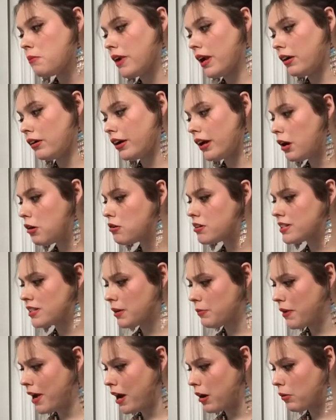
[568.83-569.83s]
But I'll coax
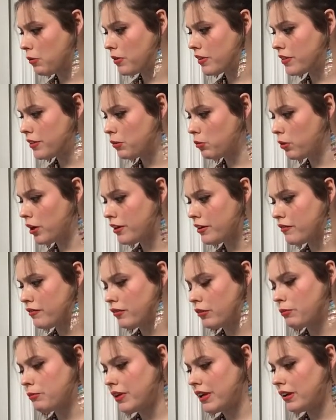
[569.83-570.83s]
him out with a
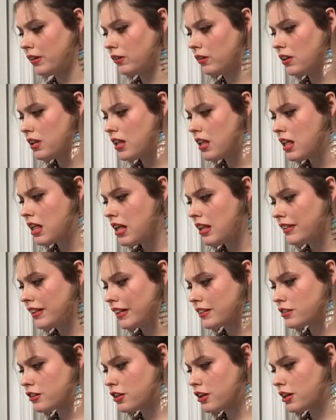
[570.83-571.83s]
wonderful meal,
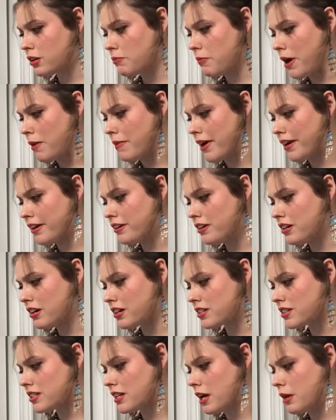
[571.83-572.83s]
that's cooked by my
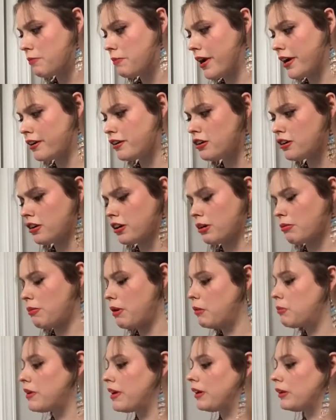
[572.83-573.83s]
cooks in my cooker
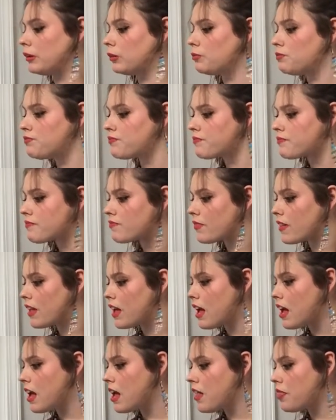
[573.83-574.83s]
mobile.
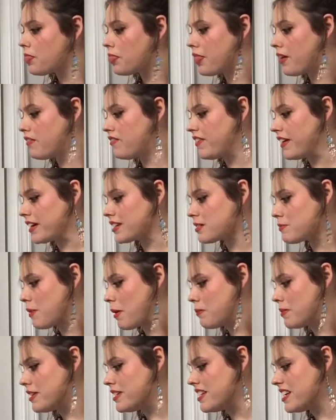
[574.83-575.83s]
They'll fix him
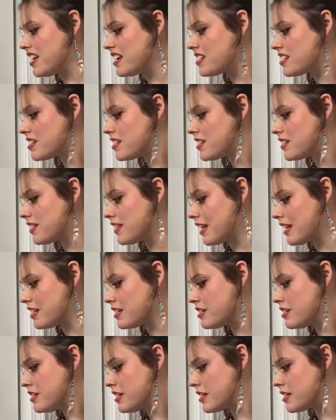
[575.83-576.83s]
up a dish that
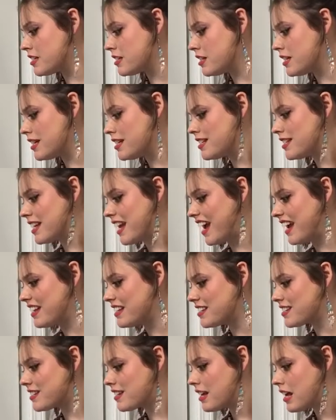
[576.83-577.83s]
is just to his
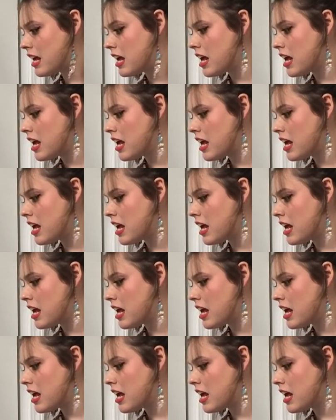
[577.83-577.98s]
taste.